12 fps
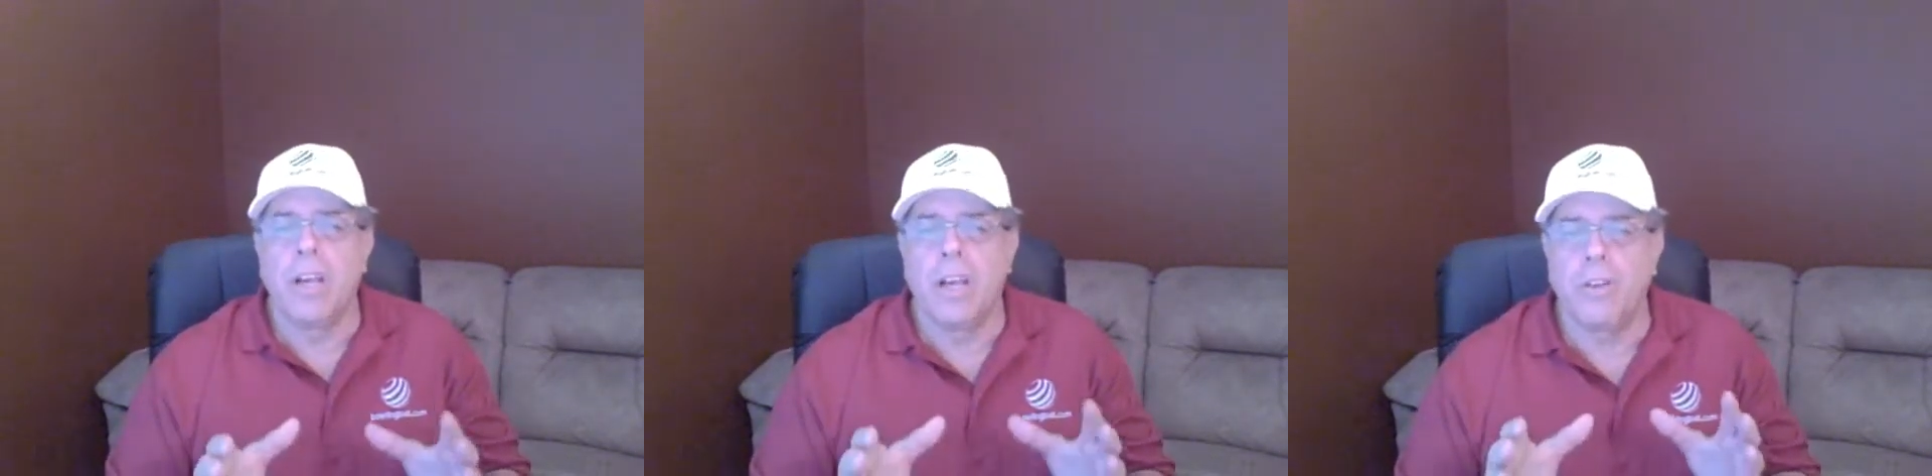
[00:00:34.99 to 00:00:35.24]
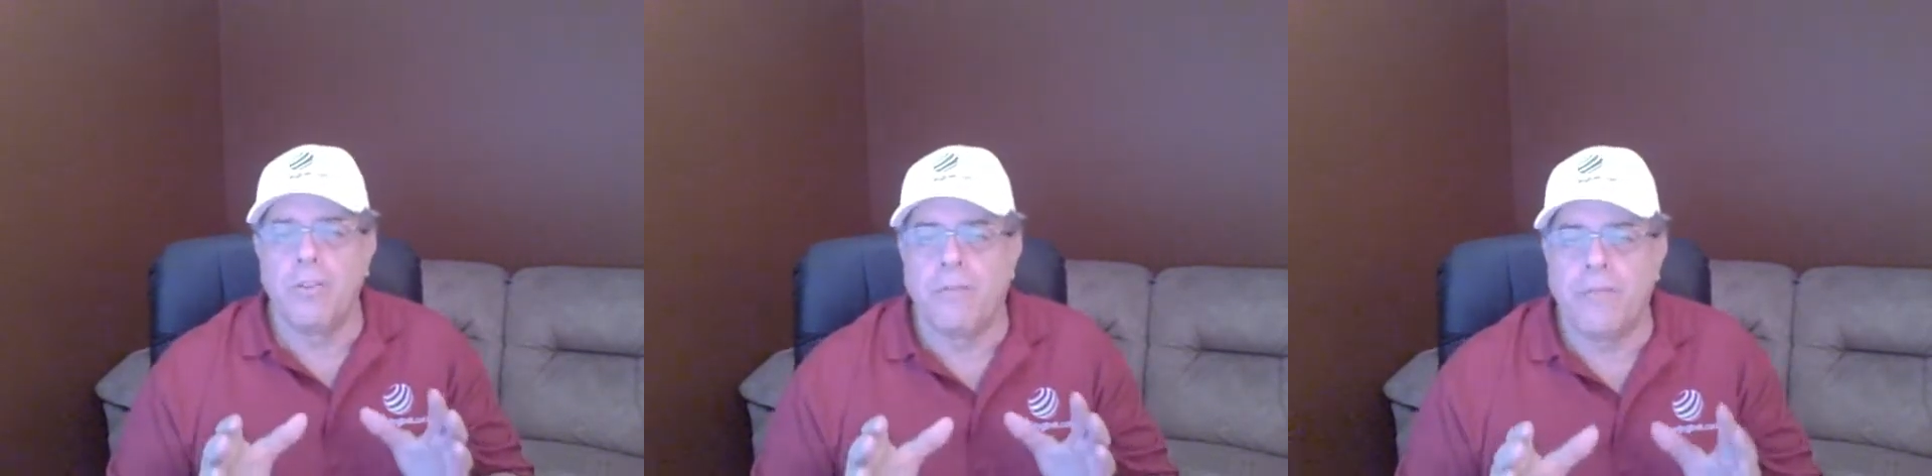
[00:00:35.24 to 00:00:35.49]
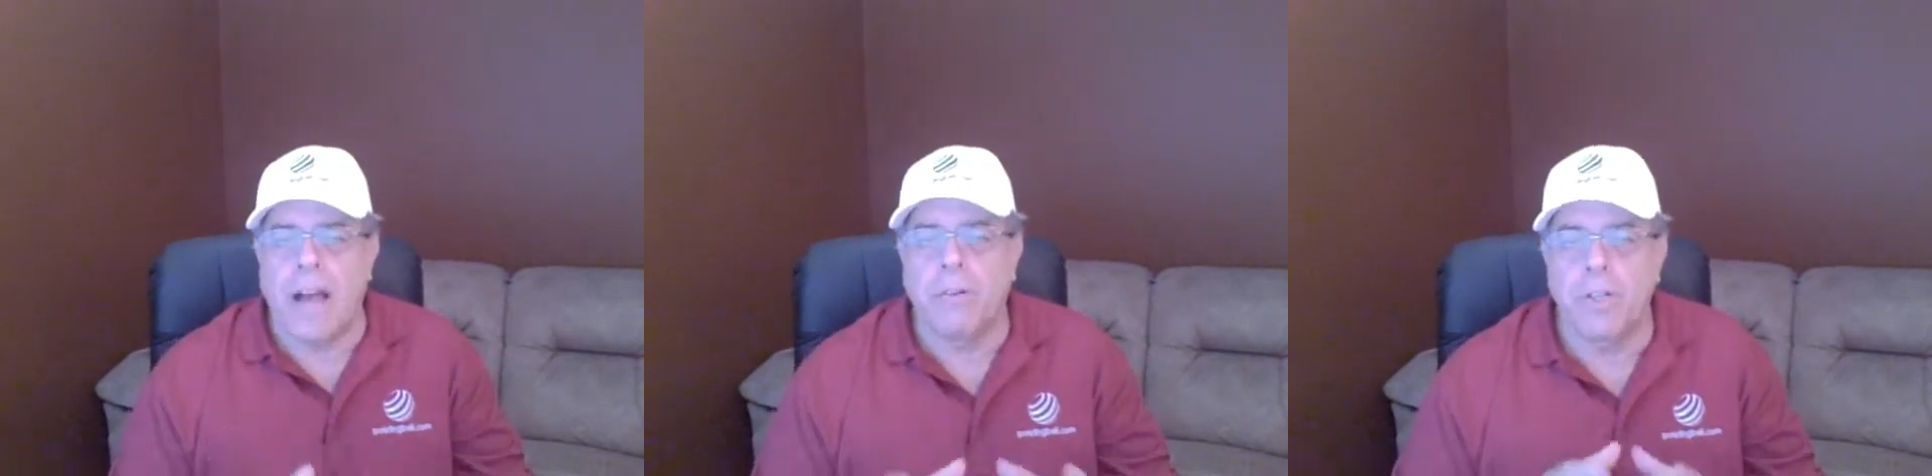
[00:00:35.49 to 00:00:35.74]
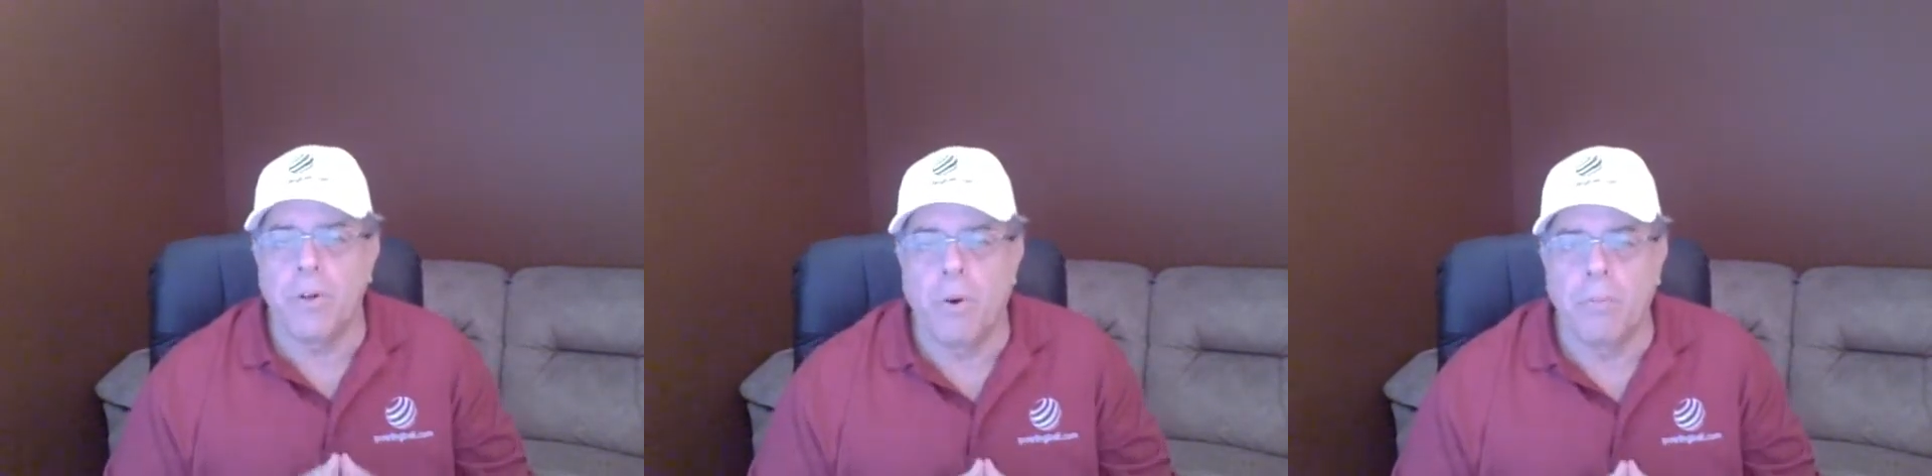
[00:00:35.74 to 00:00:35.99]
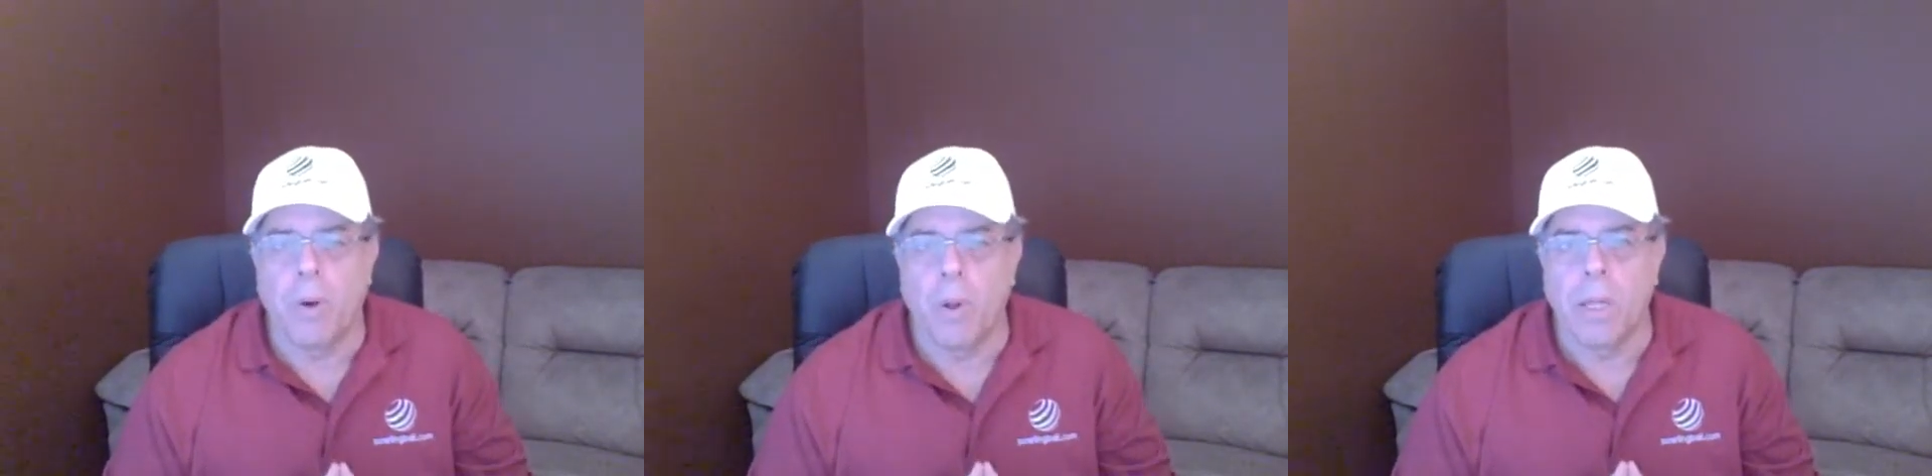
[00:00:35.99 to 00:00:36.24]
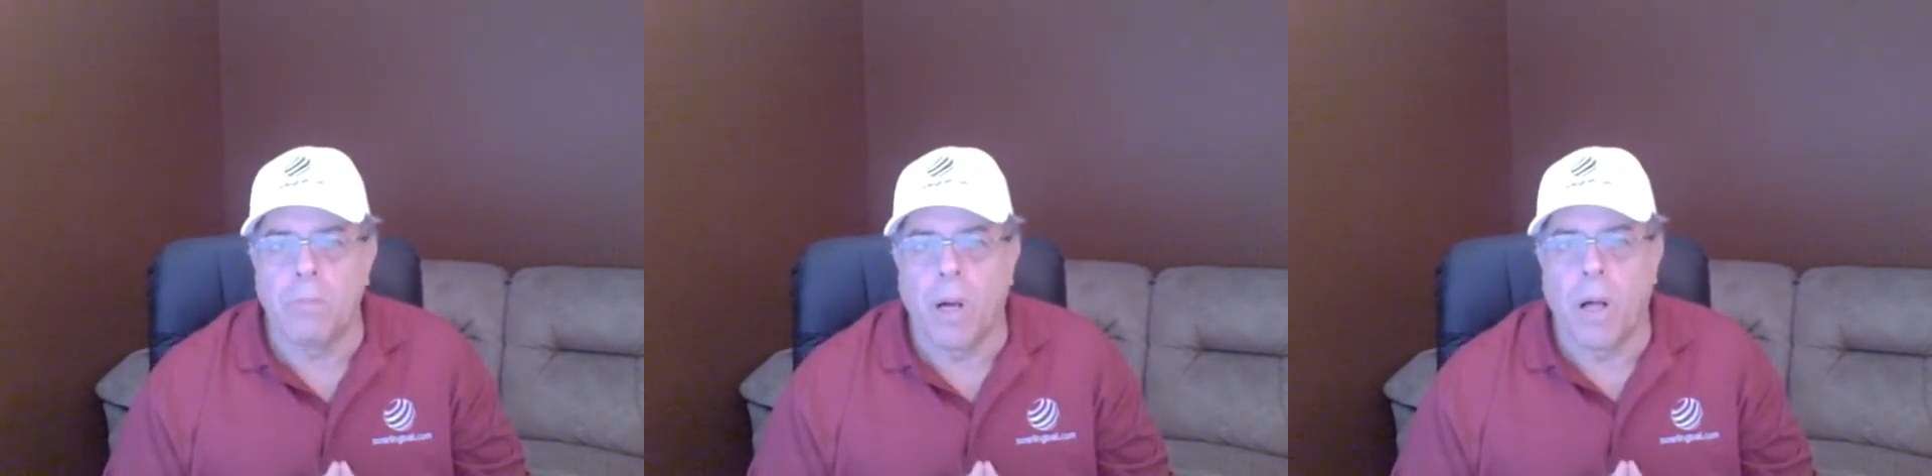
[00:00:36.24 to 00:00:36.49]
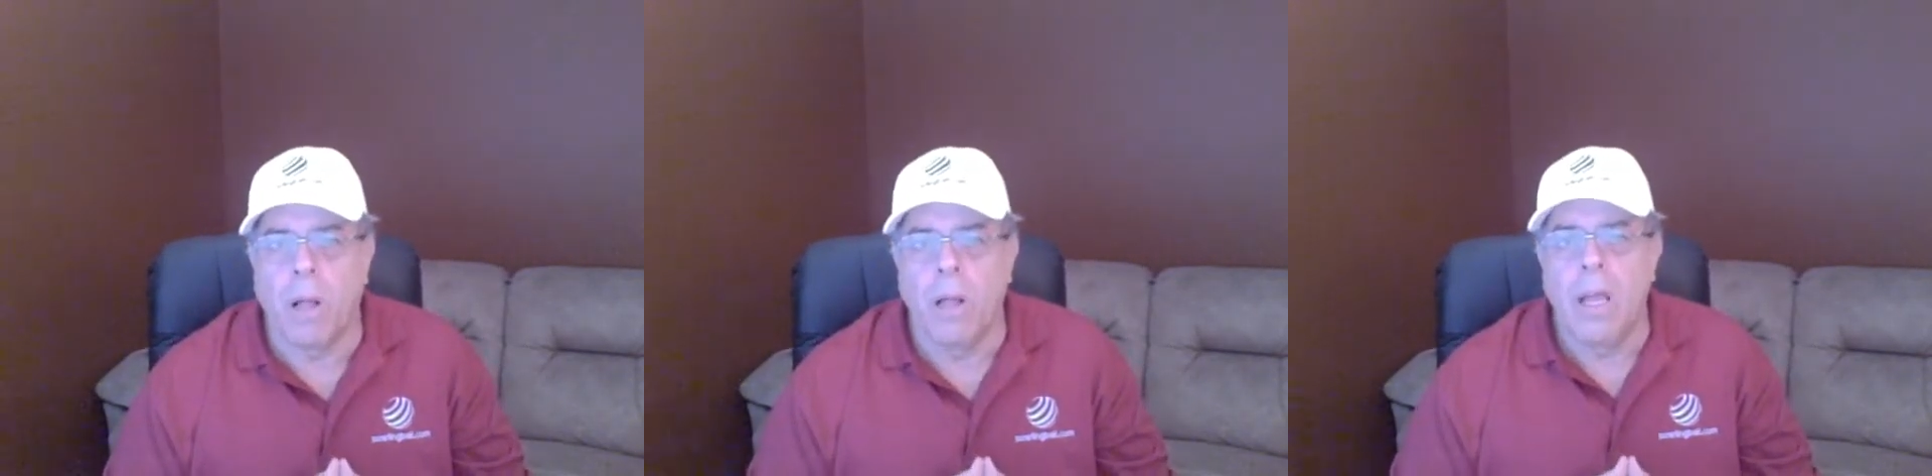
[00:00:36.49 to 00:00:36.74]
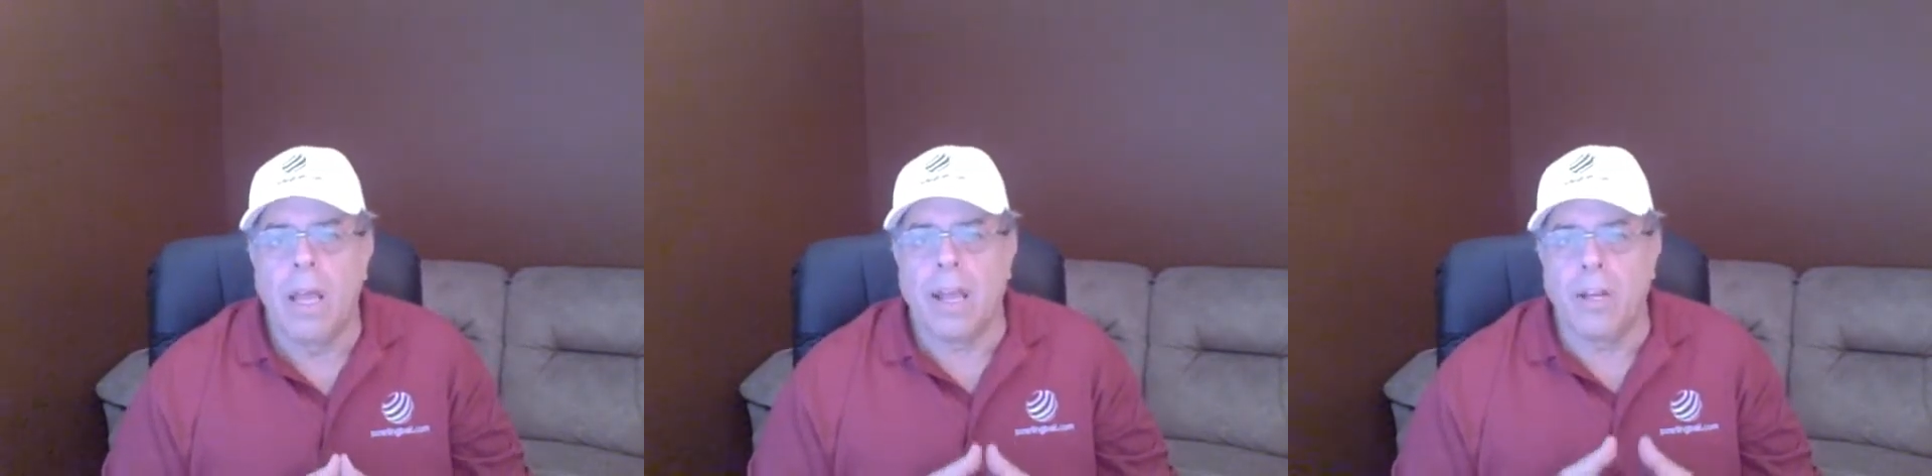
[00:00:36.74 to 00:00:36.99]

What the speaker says: and you found your own bowling ball,